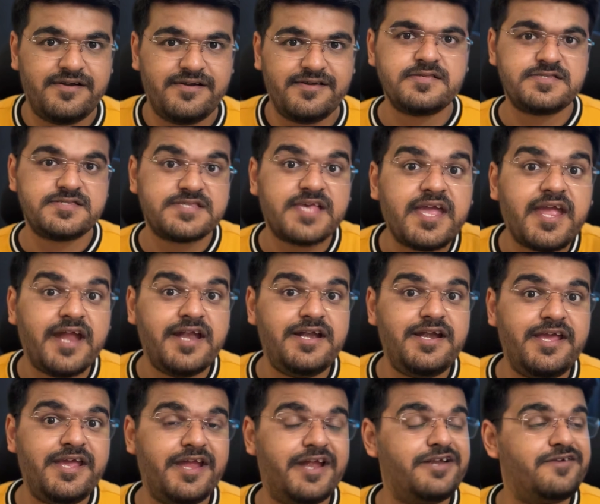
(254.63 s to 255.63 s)

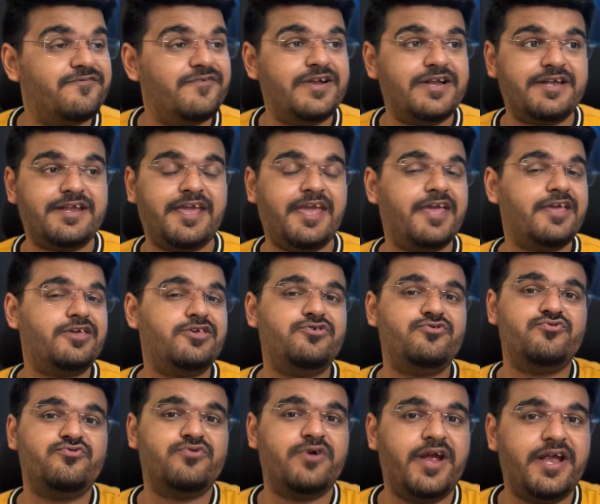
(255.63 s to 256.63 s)
Secondly, it will take
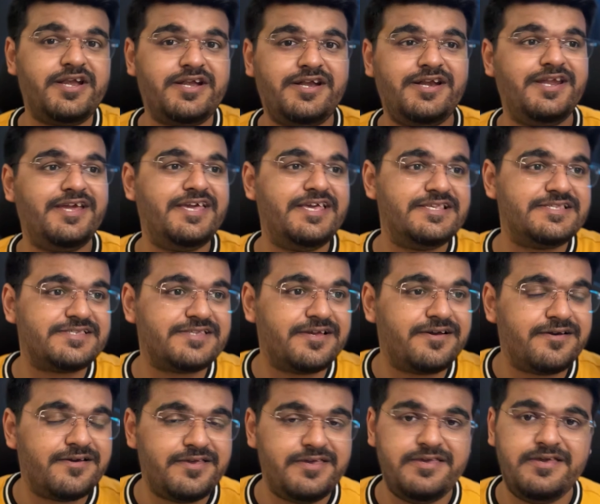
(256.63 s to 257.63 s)
you at least
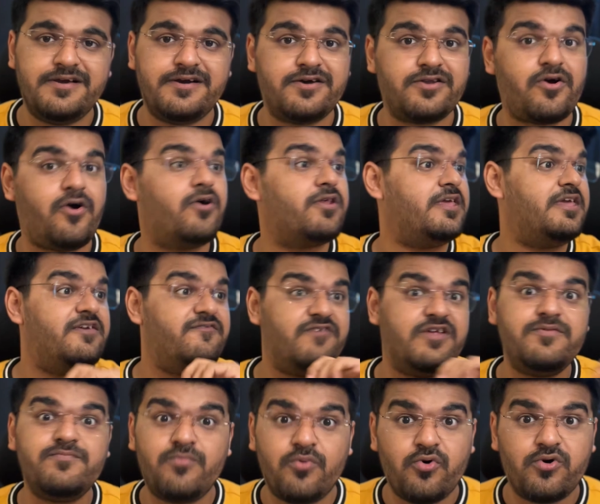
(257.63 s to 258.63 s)
a year or
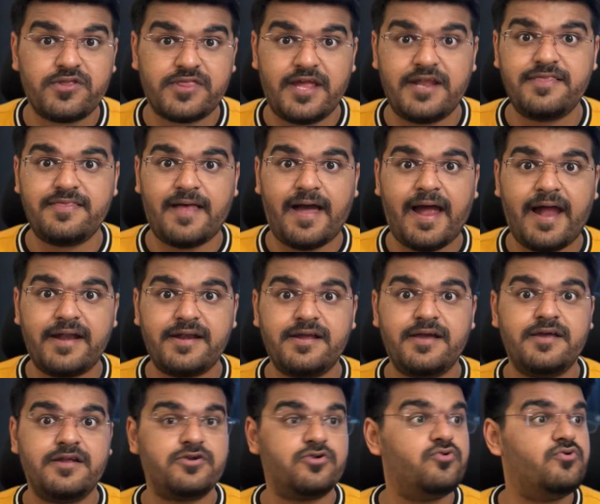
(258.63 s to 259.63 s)
even more than that
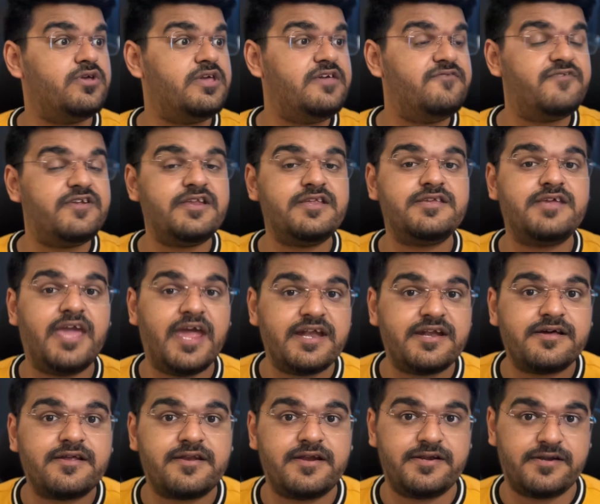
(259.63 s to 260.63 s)
to even get
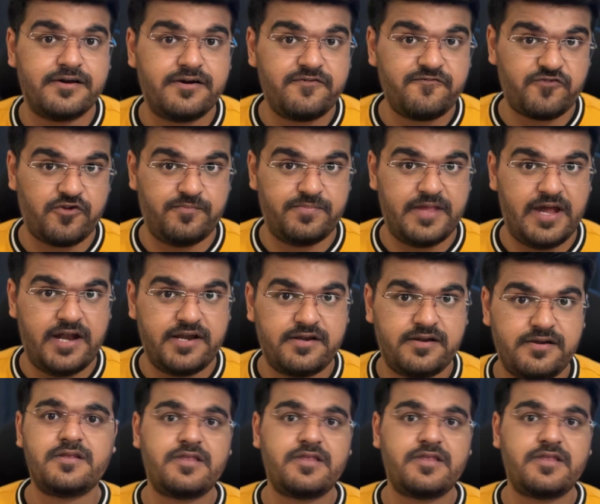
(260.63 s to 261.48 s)
a return from that.